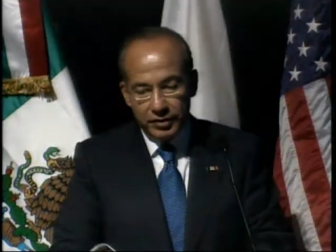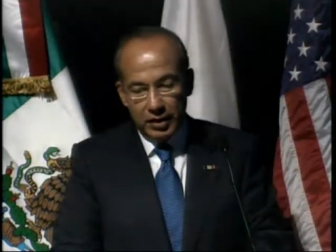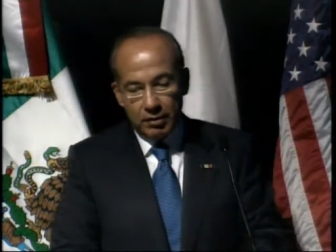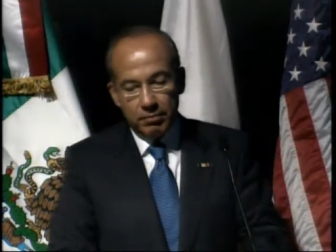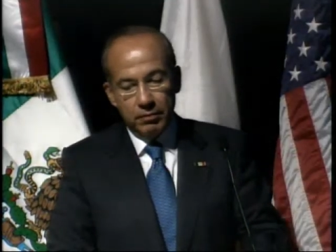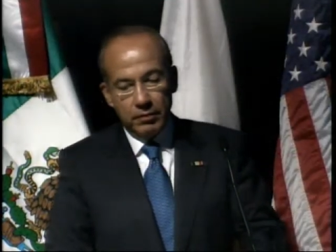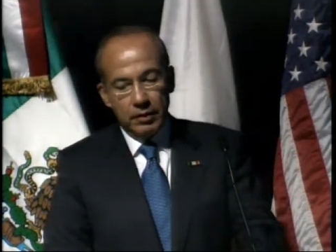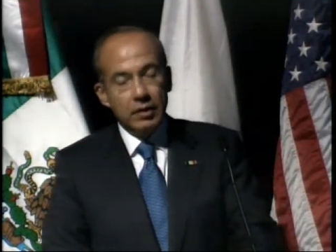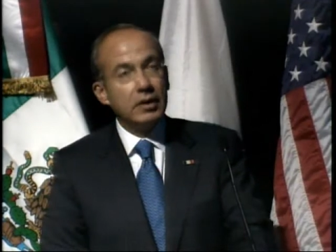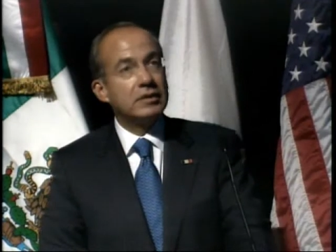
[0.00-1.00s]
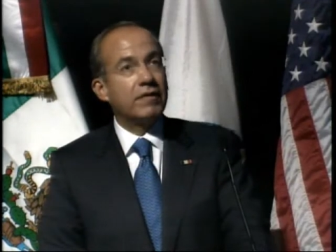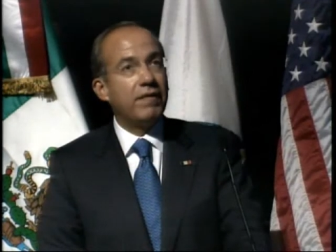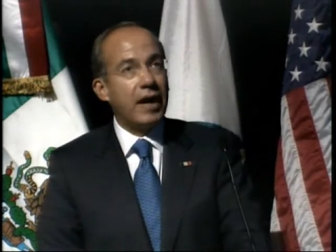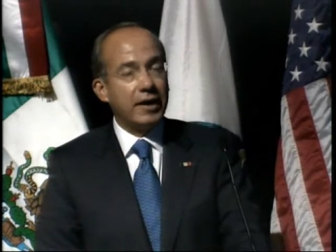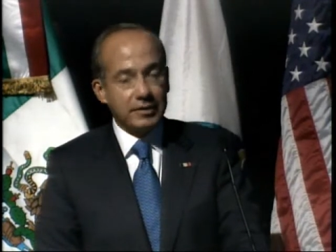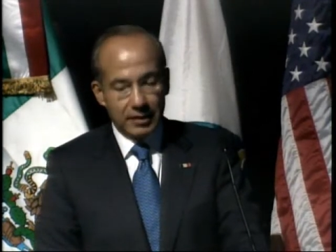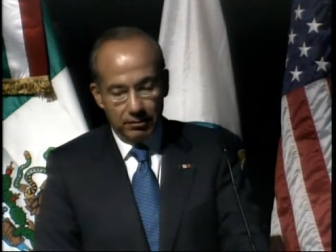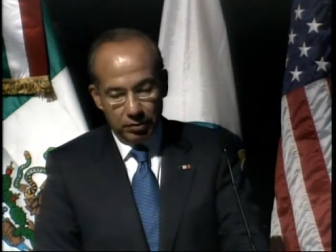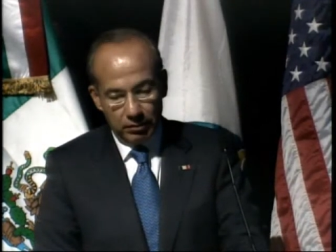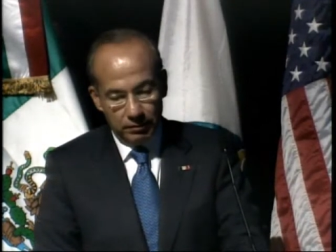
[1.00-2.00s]
Reserve is a fine
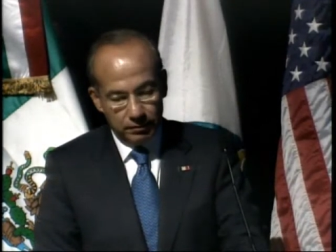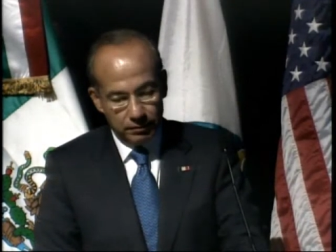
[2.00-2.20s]
example.